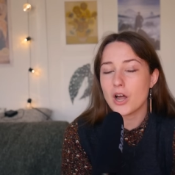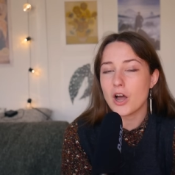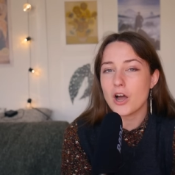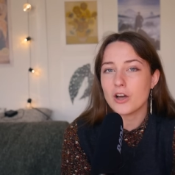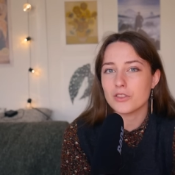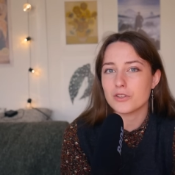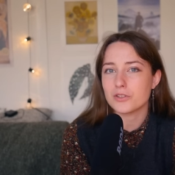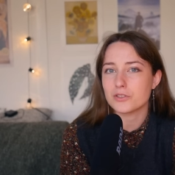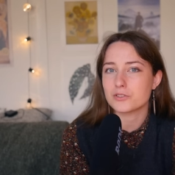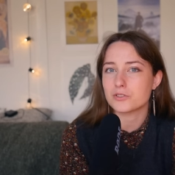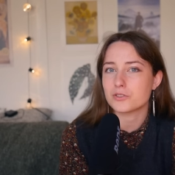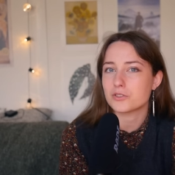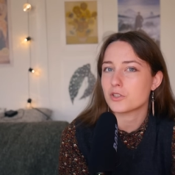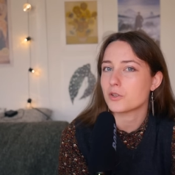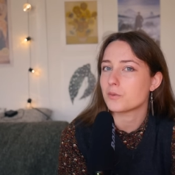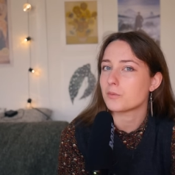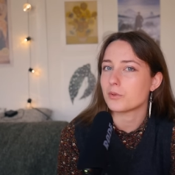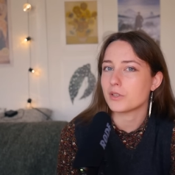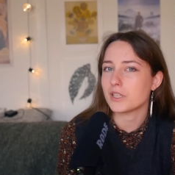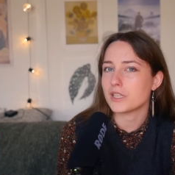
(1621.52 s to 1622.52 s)
authors just
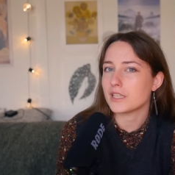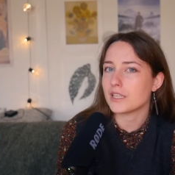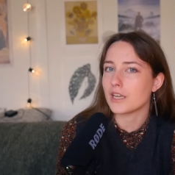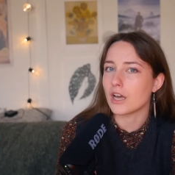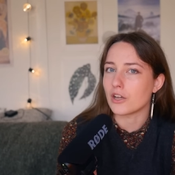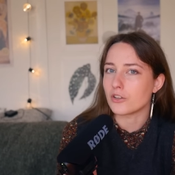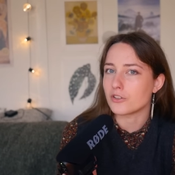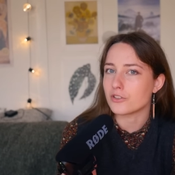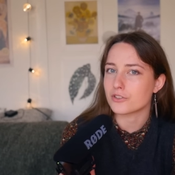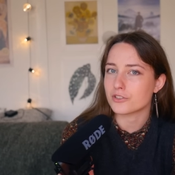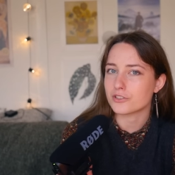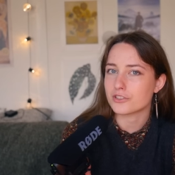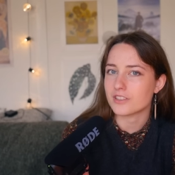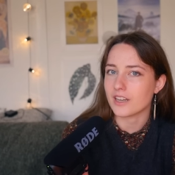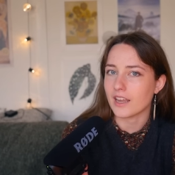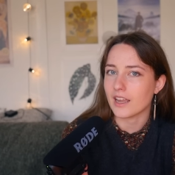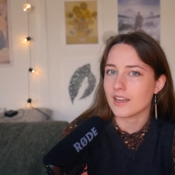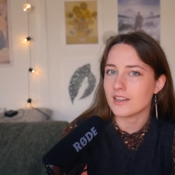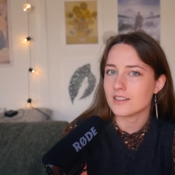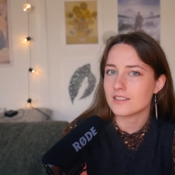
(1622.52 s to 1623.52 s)
completely
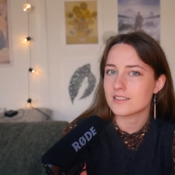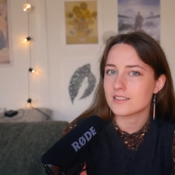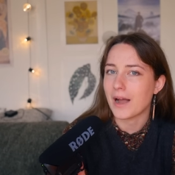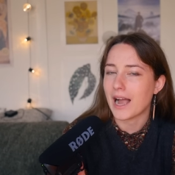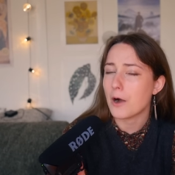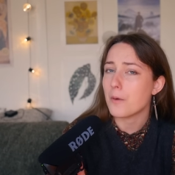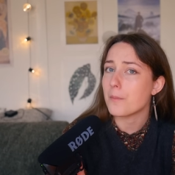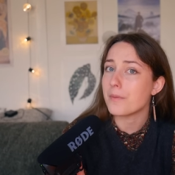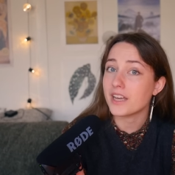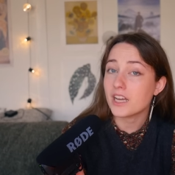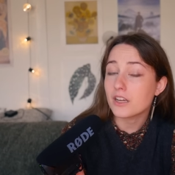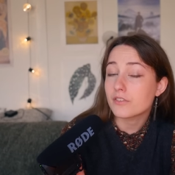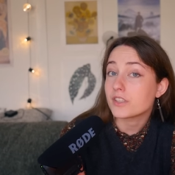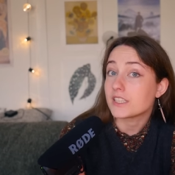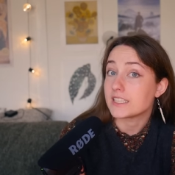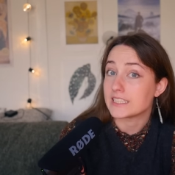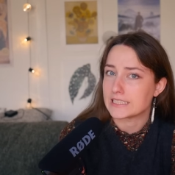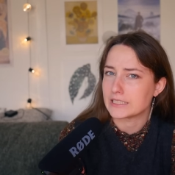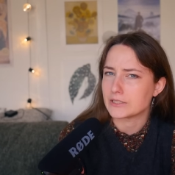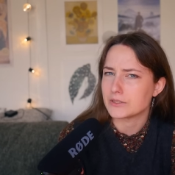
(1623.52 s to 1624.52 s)
understate how big of a
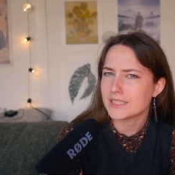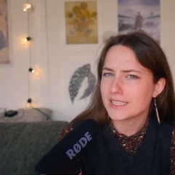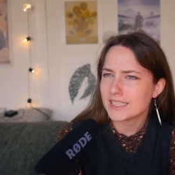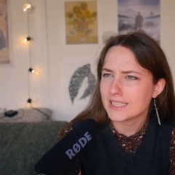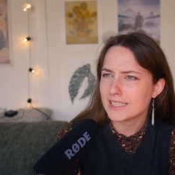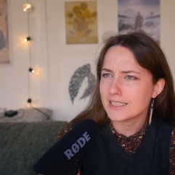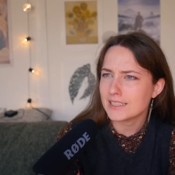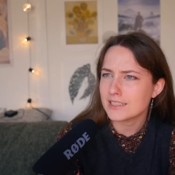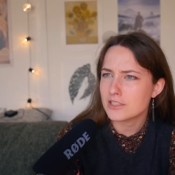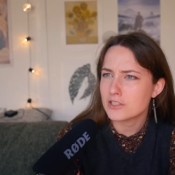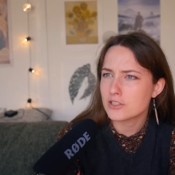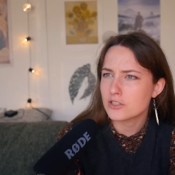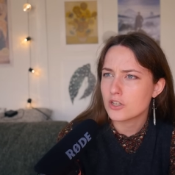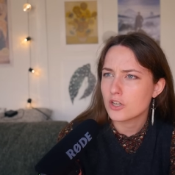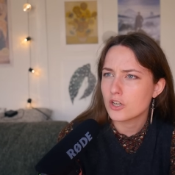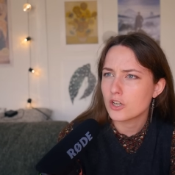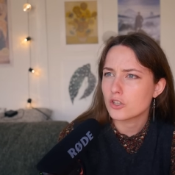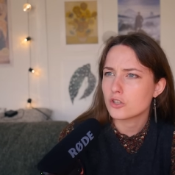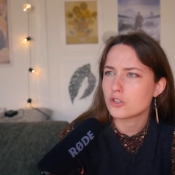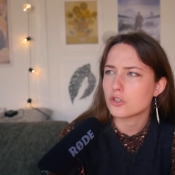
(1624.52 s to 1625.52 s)
deal it is
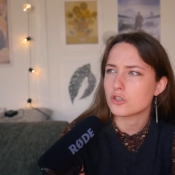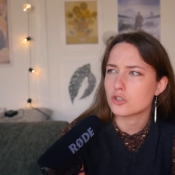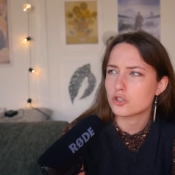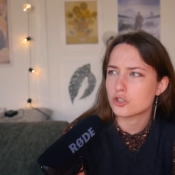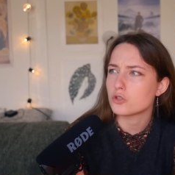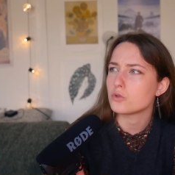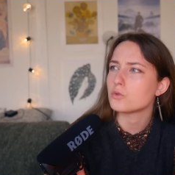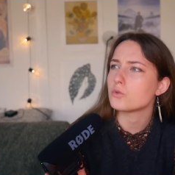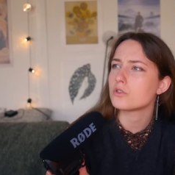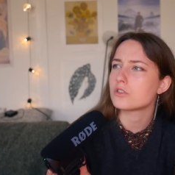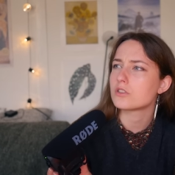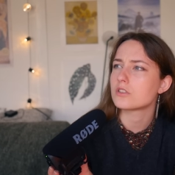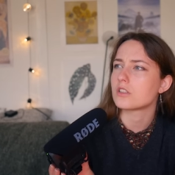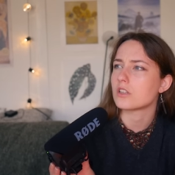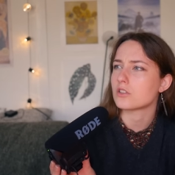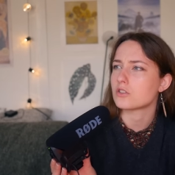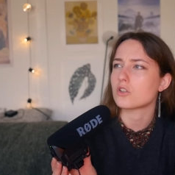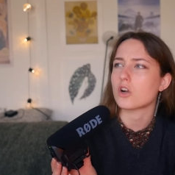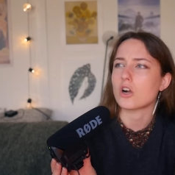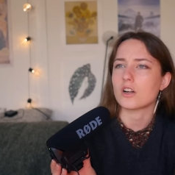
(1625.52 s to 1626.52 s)
to choose to
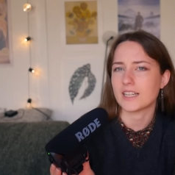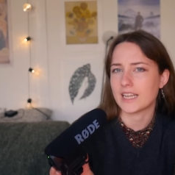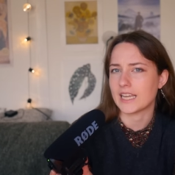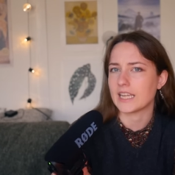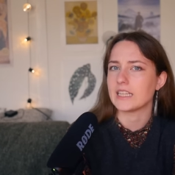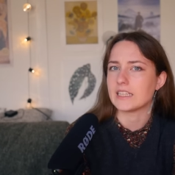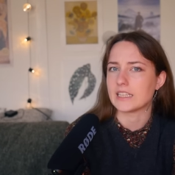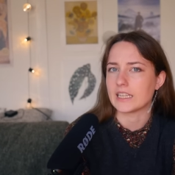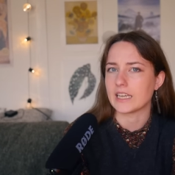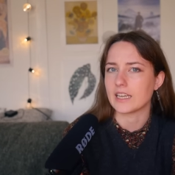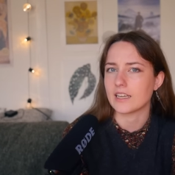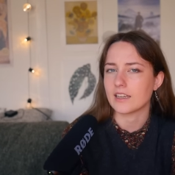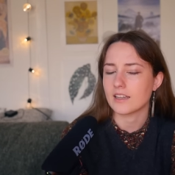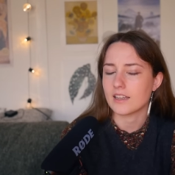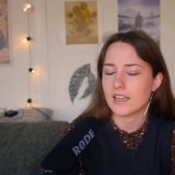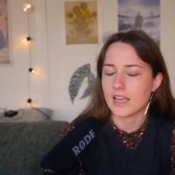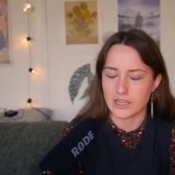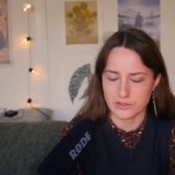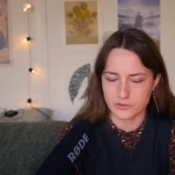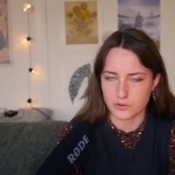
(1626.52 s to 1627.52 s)
start killing
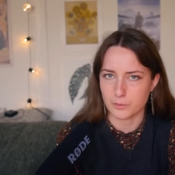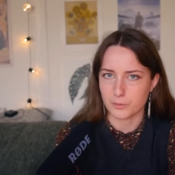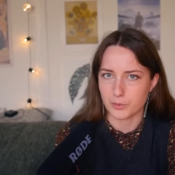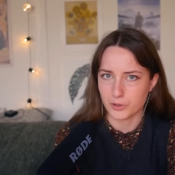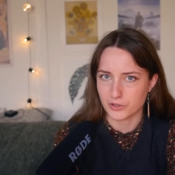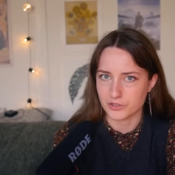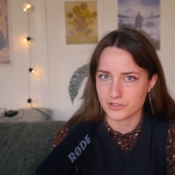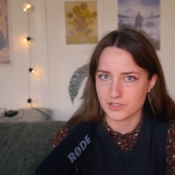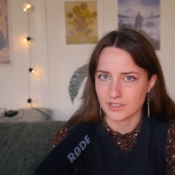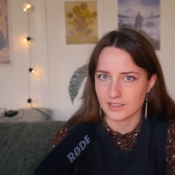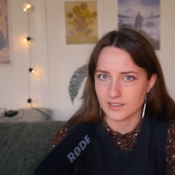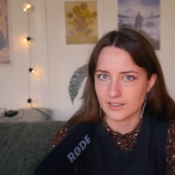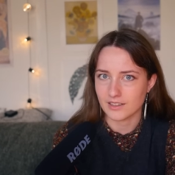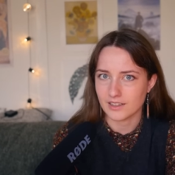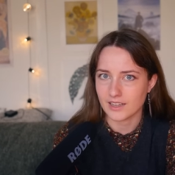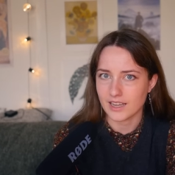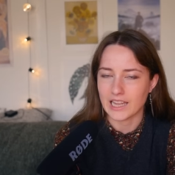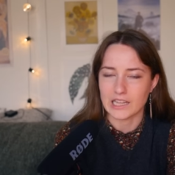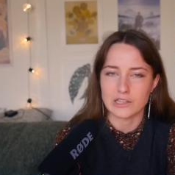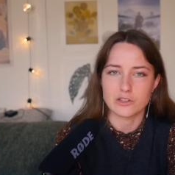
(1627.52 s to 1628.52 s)
as a person,
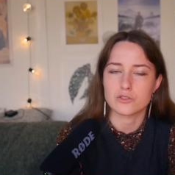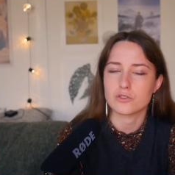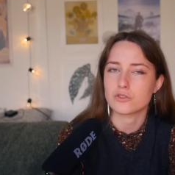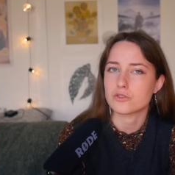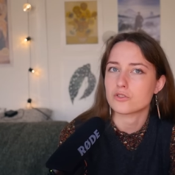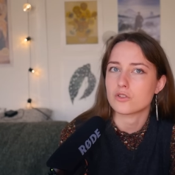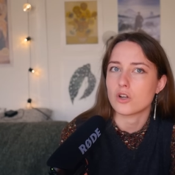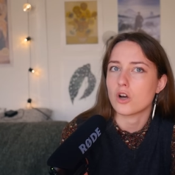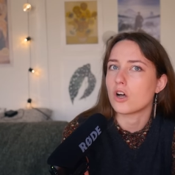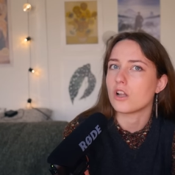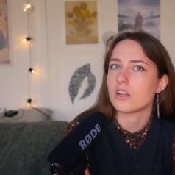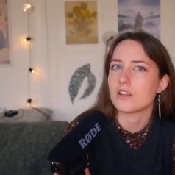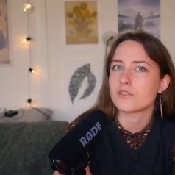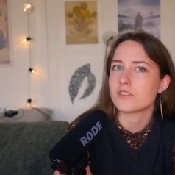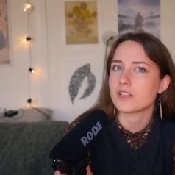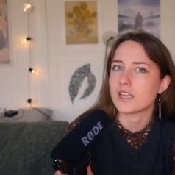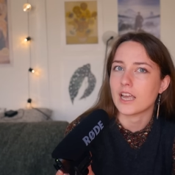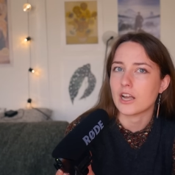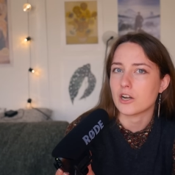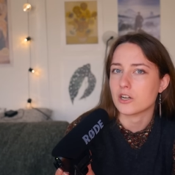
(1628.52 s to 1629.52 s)
and just all of
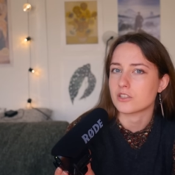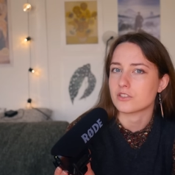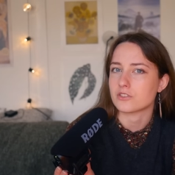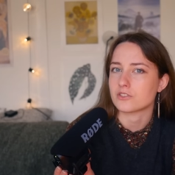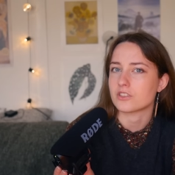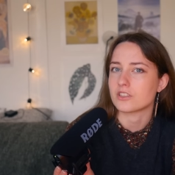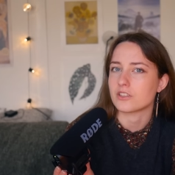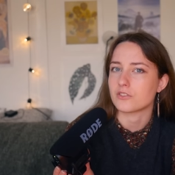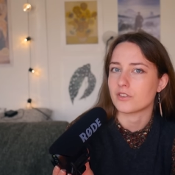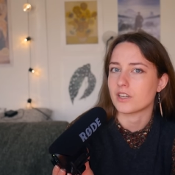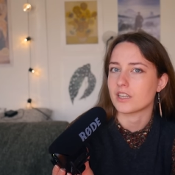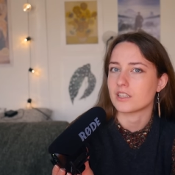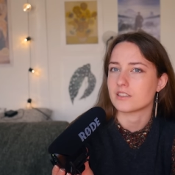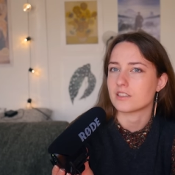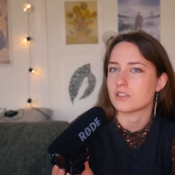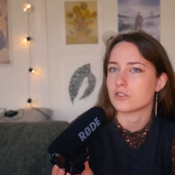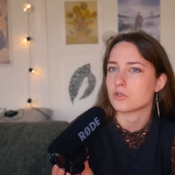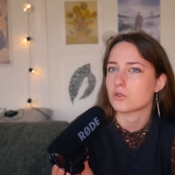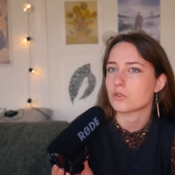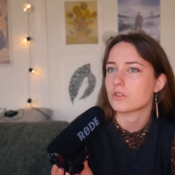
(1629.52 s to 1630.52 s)
the characters in the
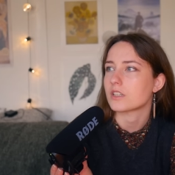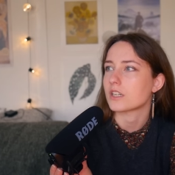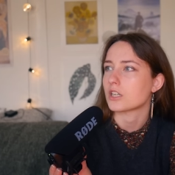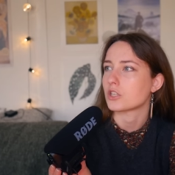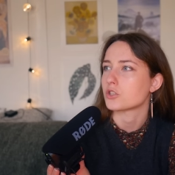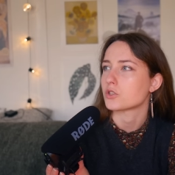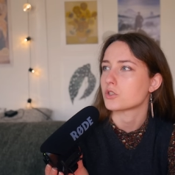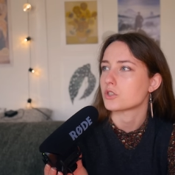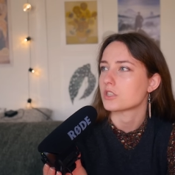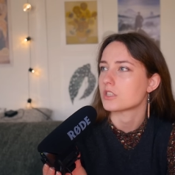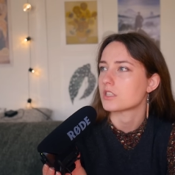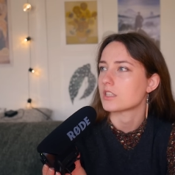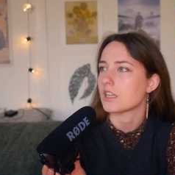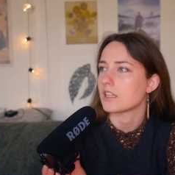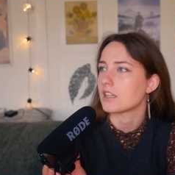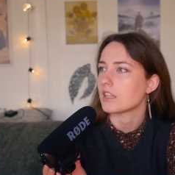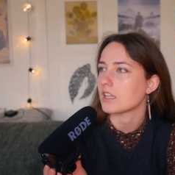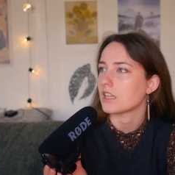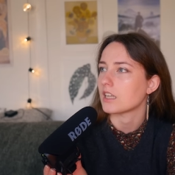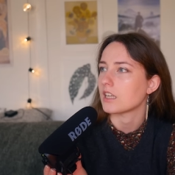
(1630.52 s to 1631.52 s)
fantasy story are just
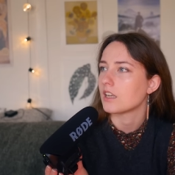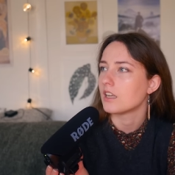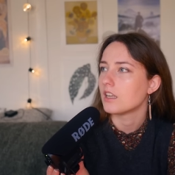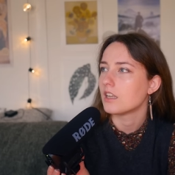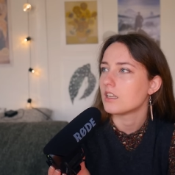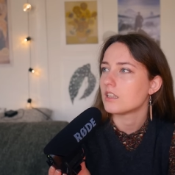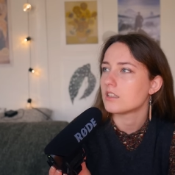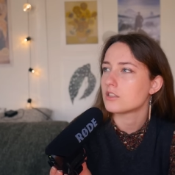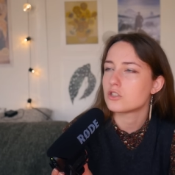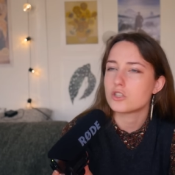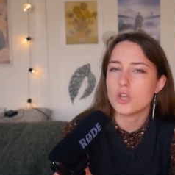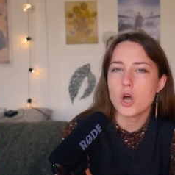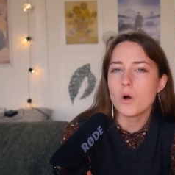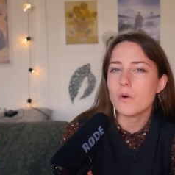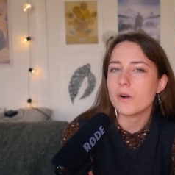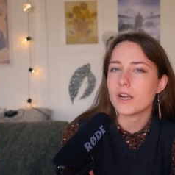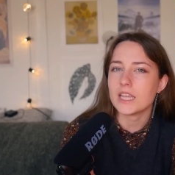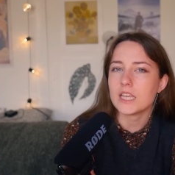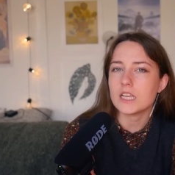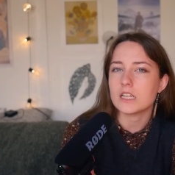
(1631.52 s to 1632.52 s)
suddenly
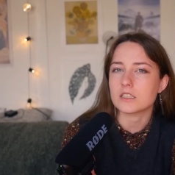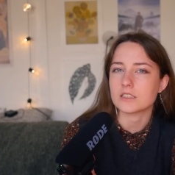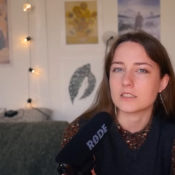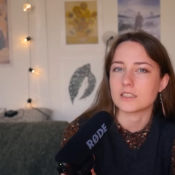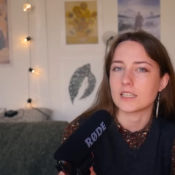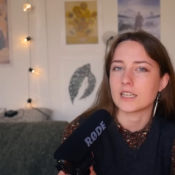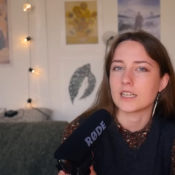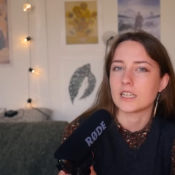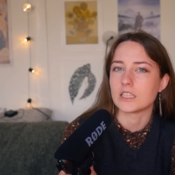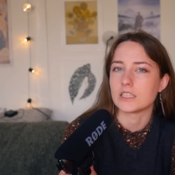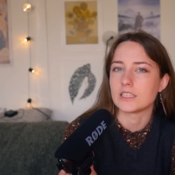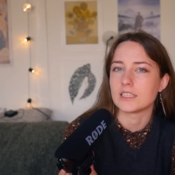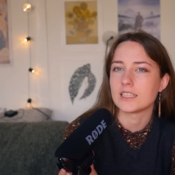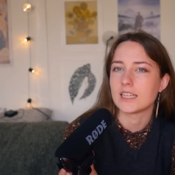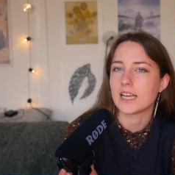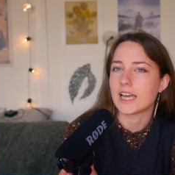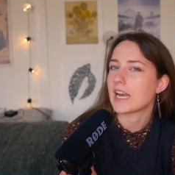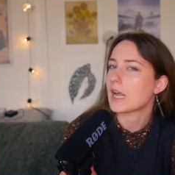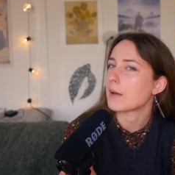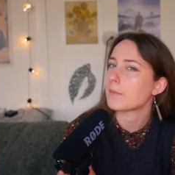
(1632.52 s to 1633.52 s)
so eager to kill.
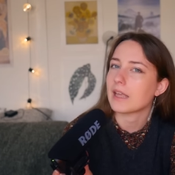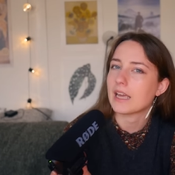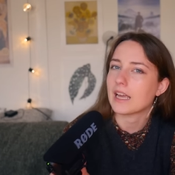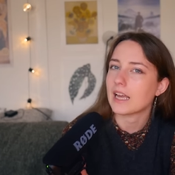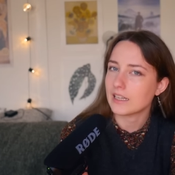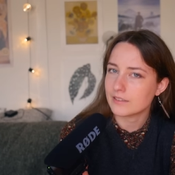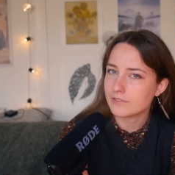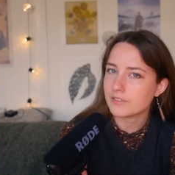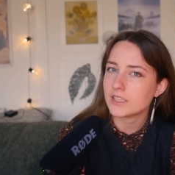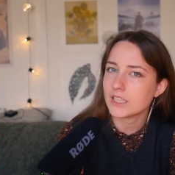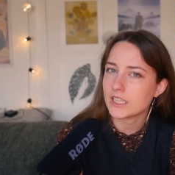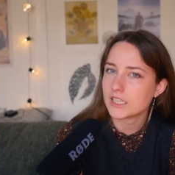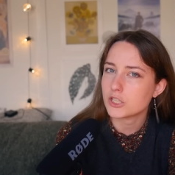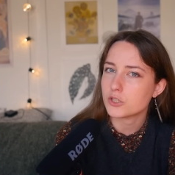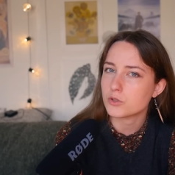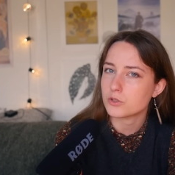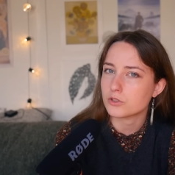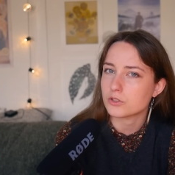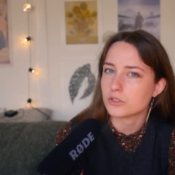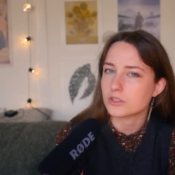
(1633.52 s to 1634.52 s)
And I'm like, I feel like
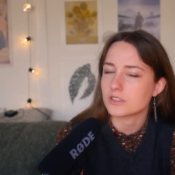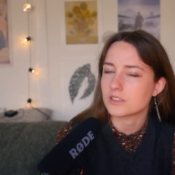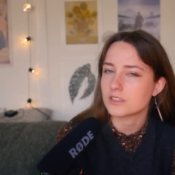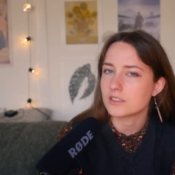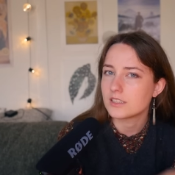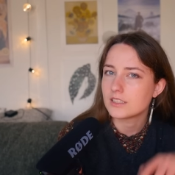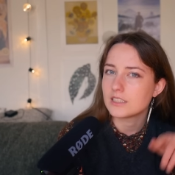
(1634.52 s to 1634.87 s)
you should